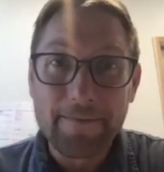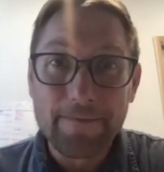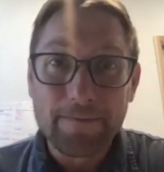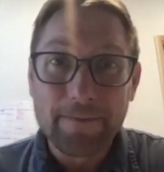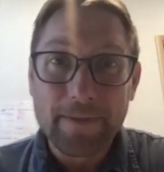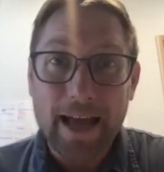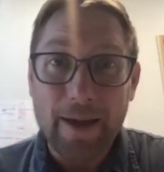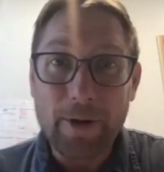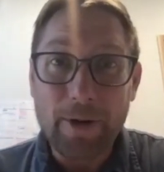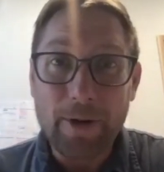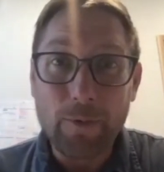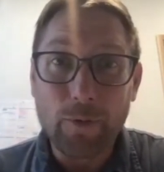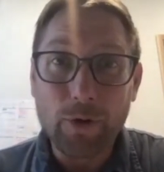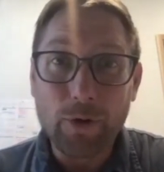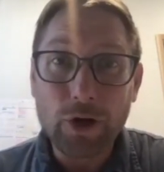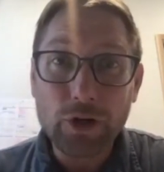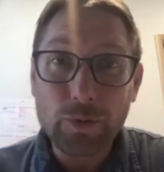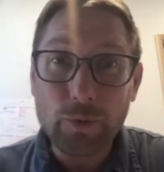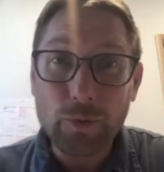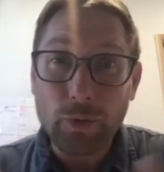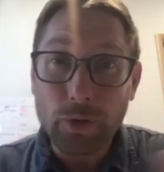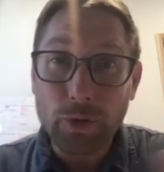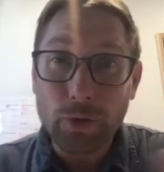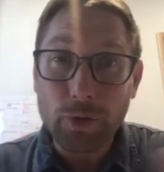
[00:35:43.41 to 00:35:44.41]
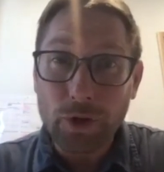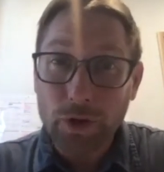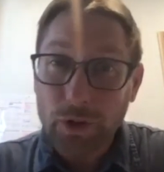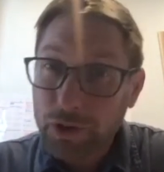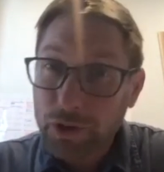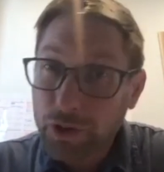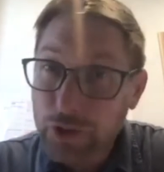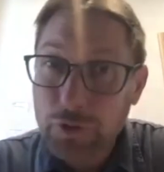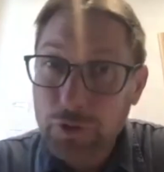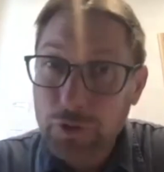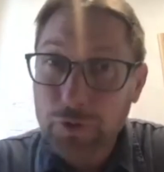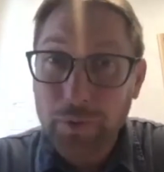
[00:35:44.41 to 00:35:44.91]
we're
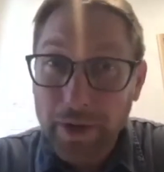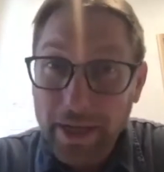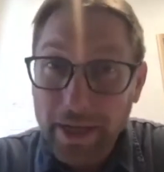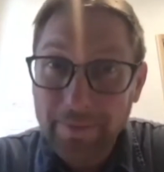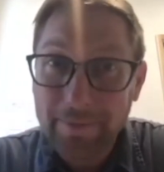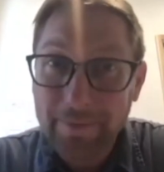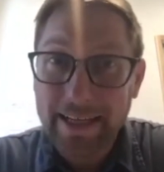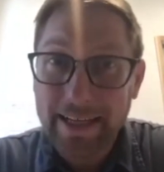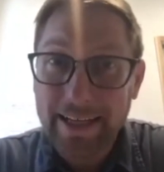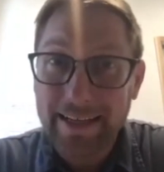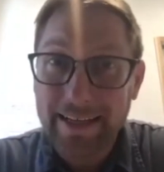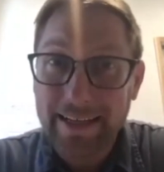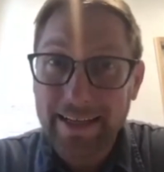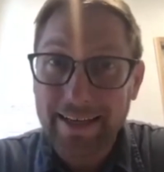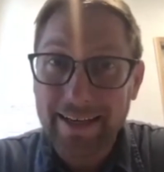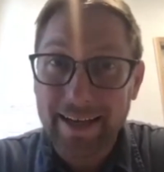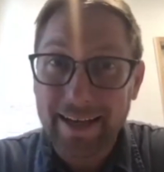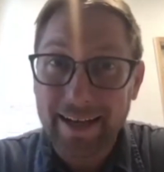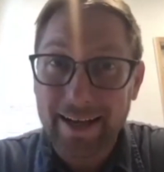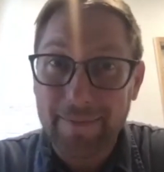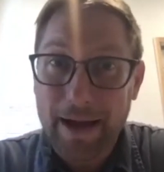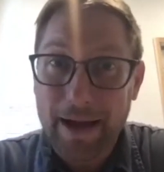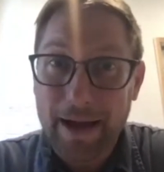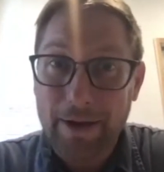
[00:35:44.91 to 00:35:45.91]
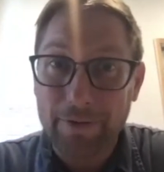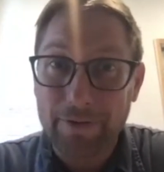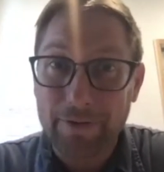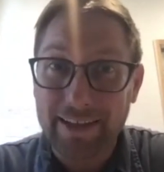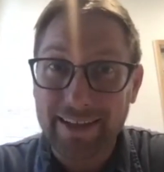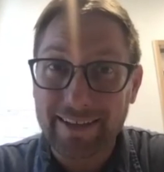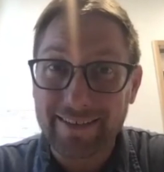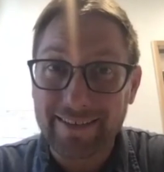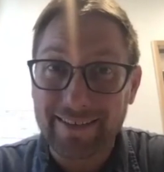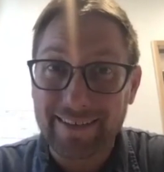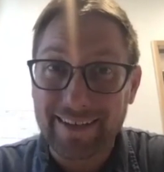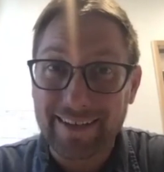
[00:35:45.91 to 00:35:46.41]
dreaming about
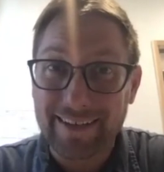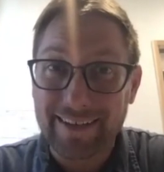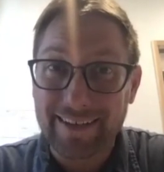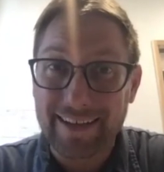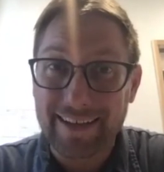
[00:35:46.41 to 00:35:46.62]
these,